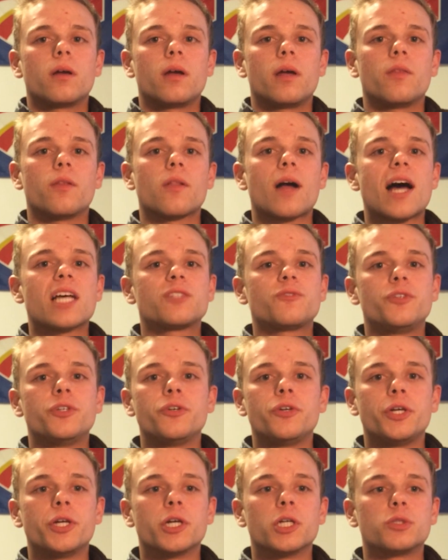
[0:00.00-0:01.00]
In the last
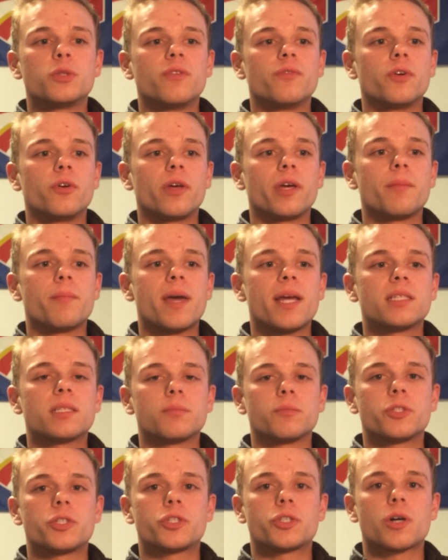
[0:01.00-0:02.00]
few years, we've really made
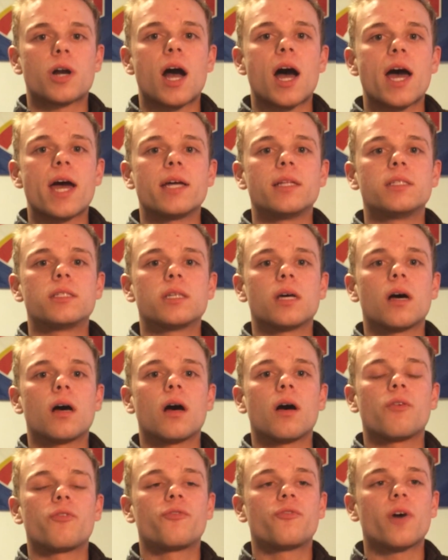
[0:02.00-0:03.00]
some strides
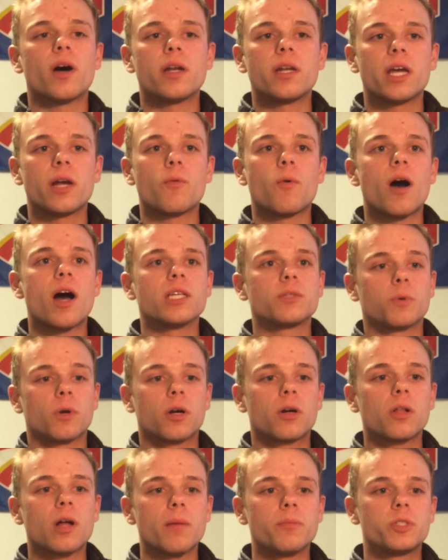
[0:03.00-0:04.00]
funding-wise.
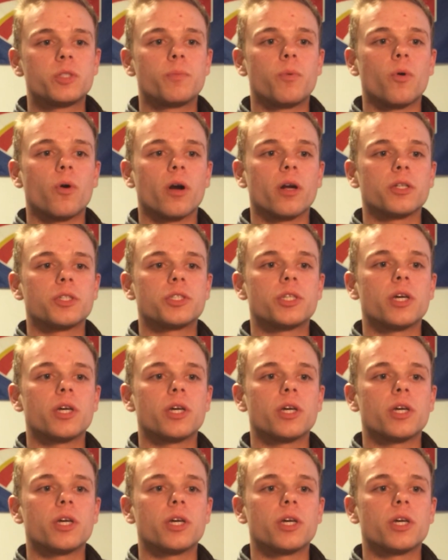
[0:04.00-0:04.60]
We're a club sport,